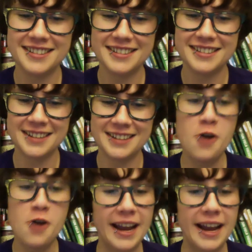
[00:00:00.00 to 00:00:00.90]
Oh, they're
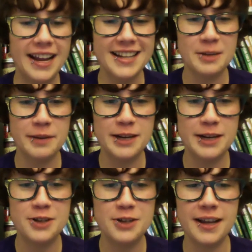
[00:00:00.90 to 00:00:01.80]
pants. They're
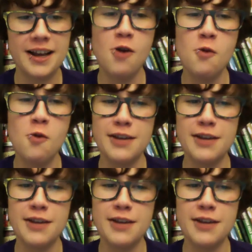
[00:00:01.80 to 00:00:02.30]
PJ pants. Oh, WikiFeed.